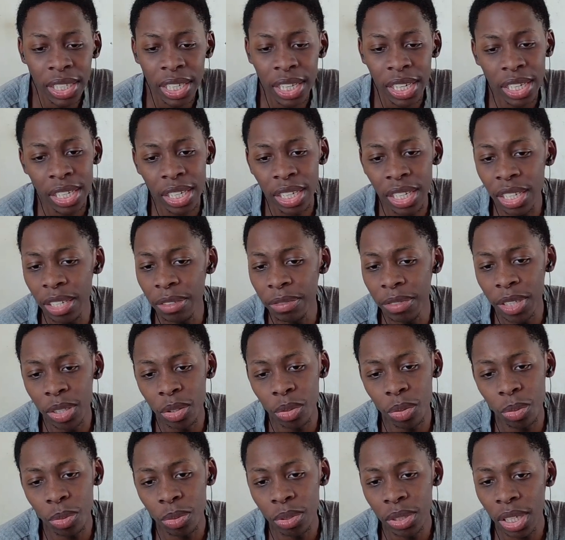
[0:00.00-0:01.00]
kid ain't even
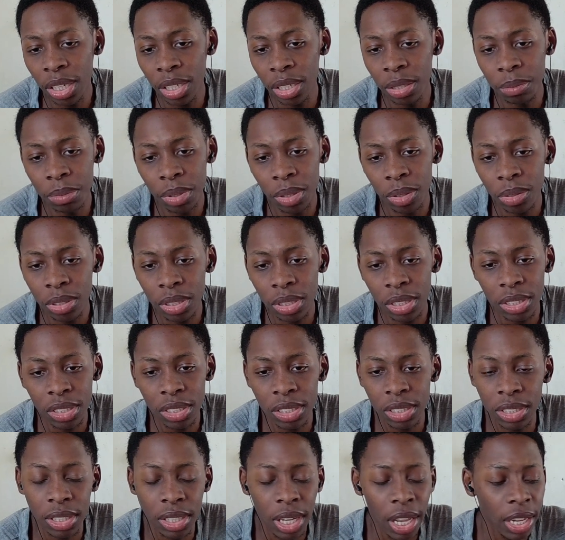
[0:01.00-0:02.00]
do nothing, bro. It's
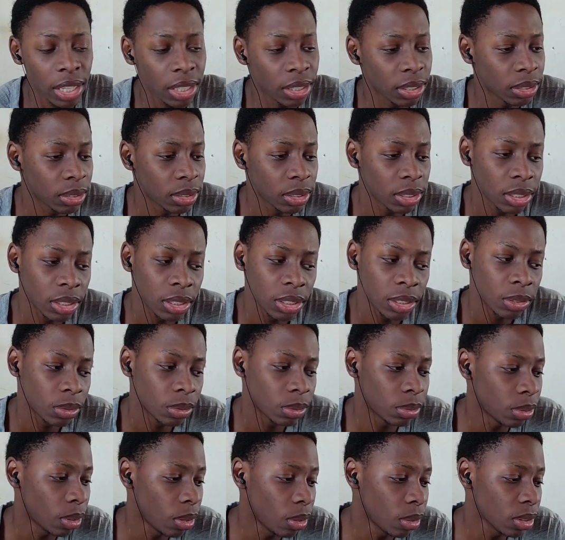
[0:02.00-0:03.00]
just like
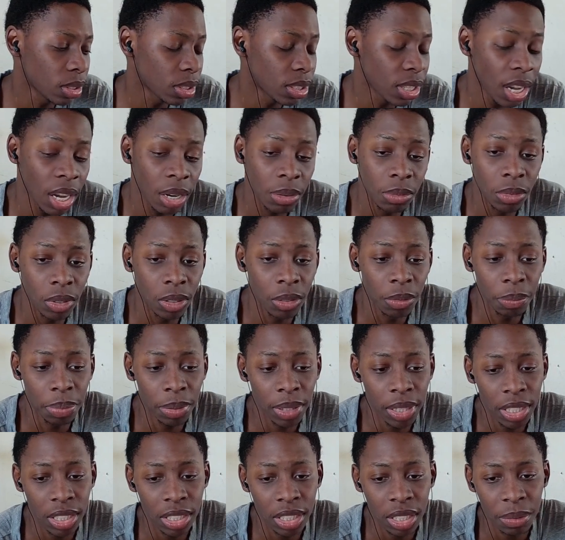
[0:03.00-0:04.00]
wrong time, wrong
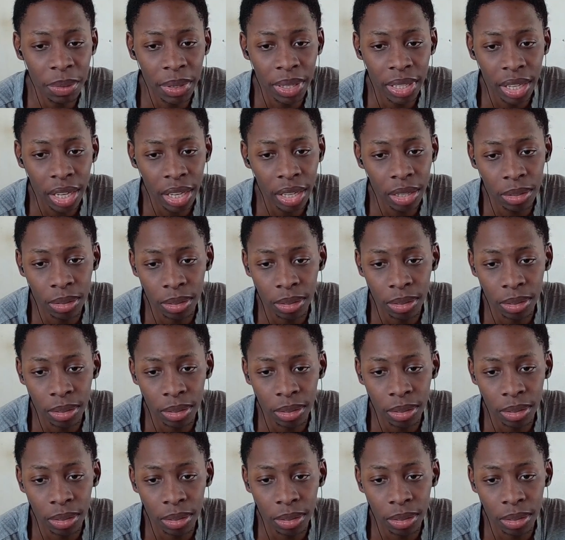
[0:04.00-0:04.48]
place, man. I ain't